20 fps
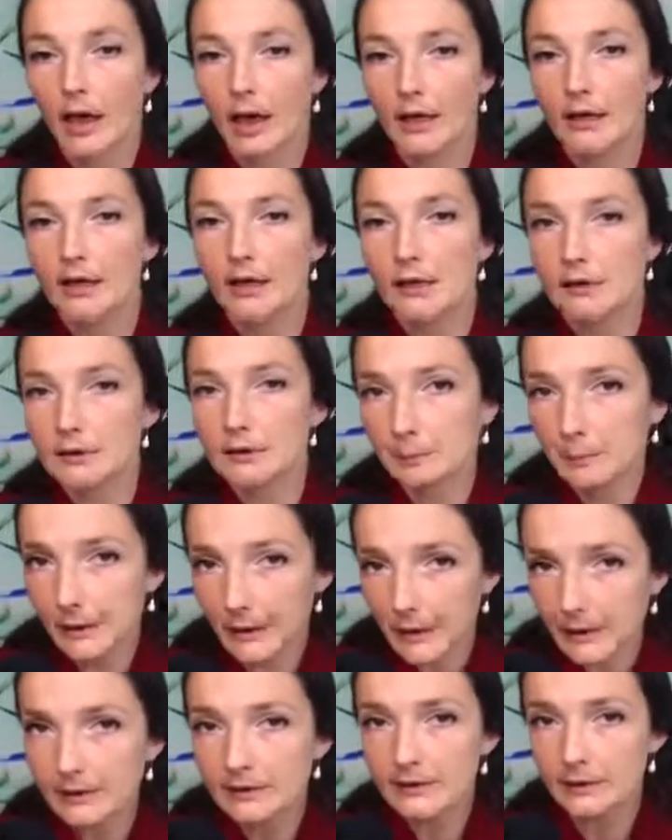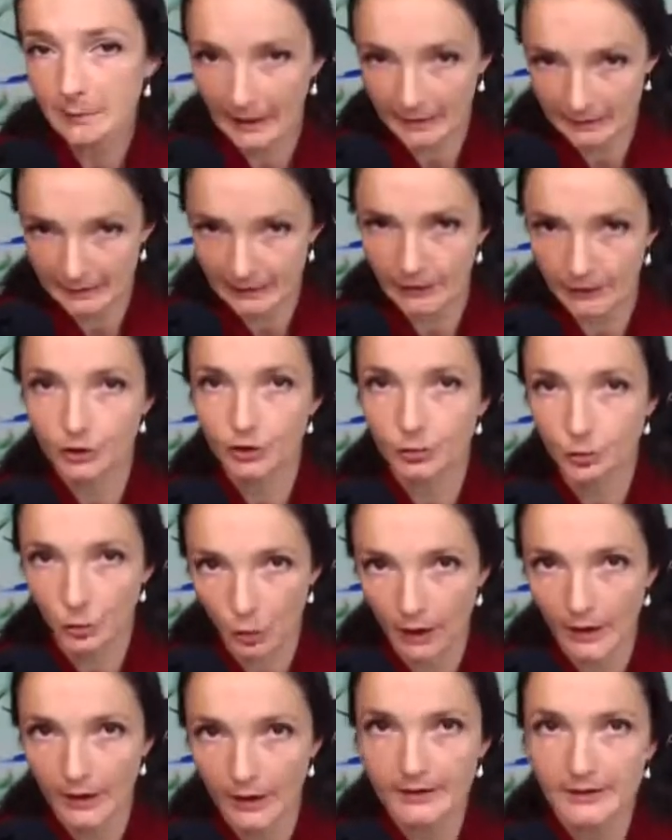And his biggest message
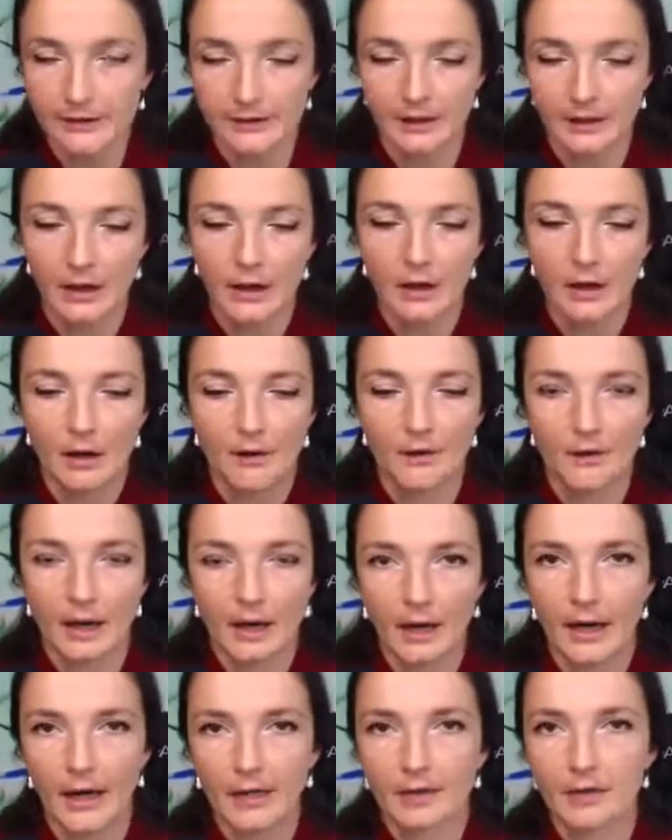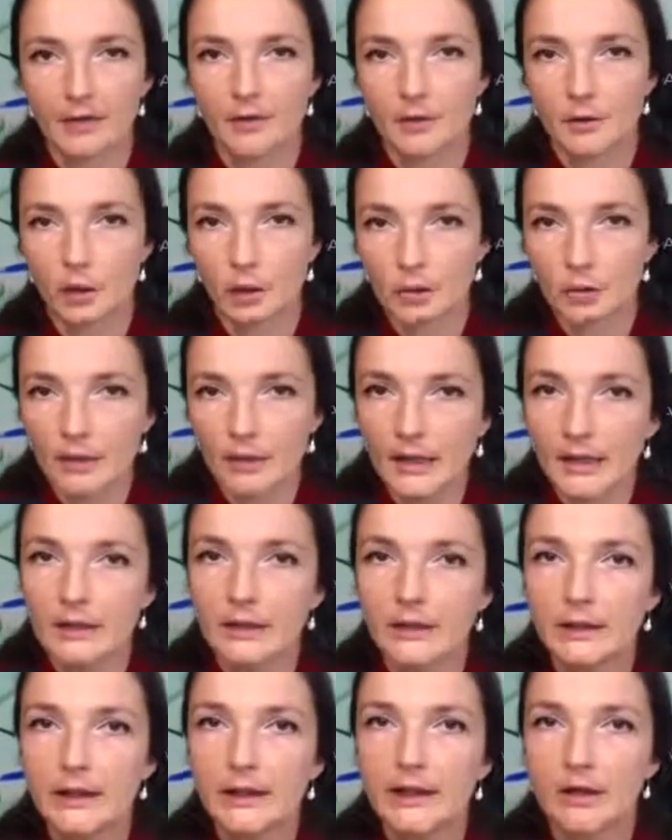was that they
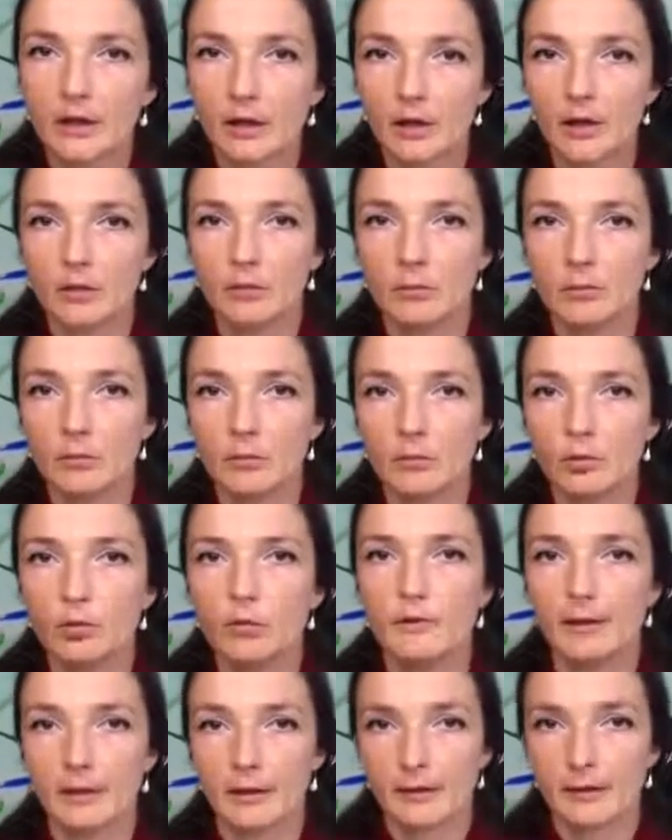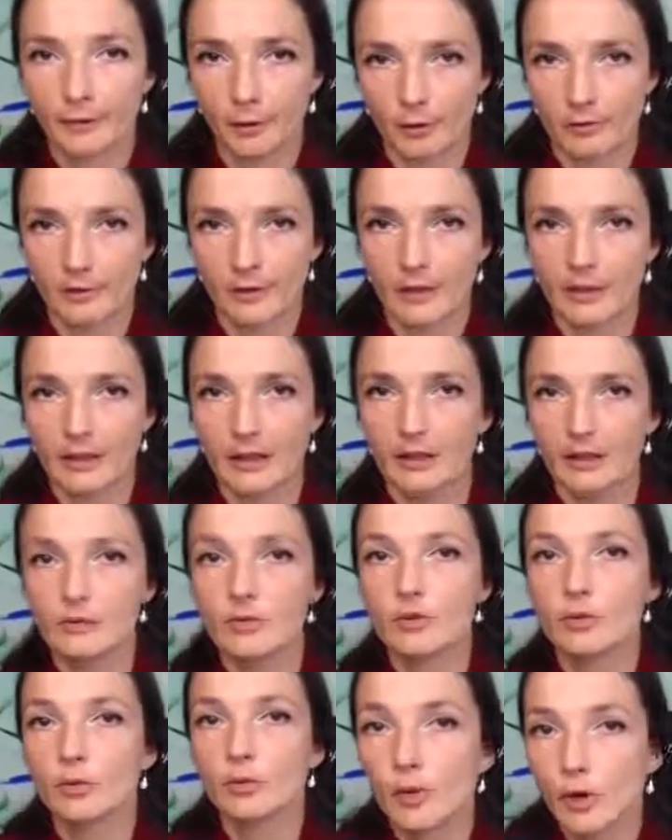really are moving forward
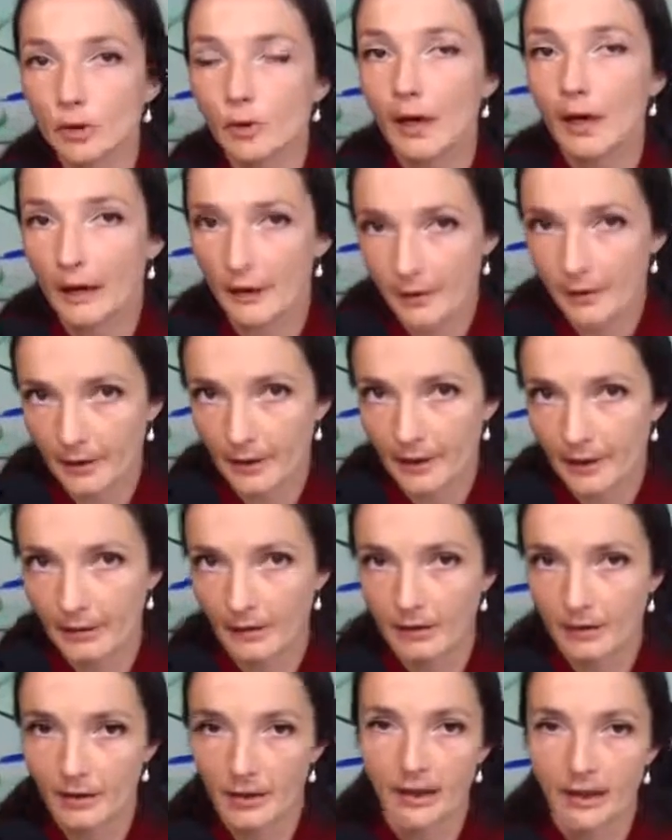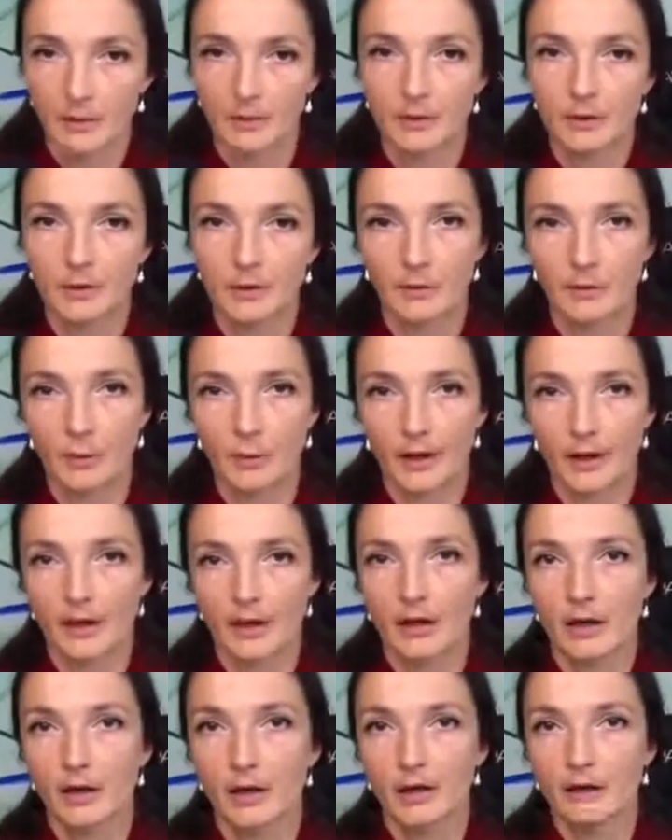into new era um,
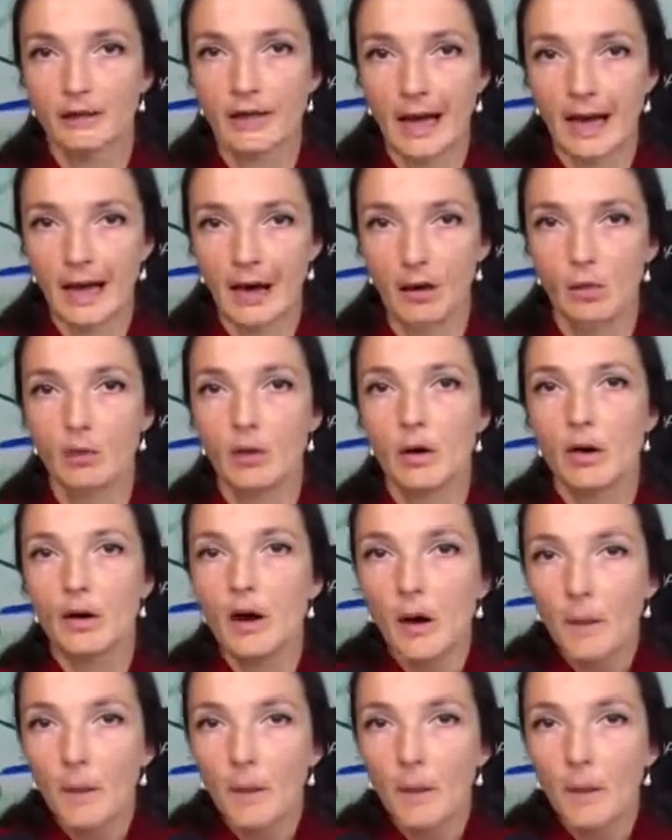where now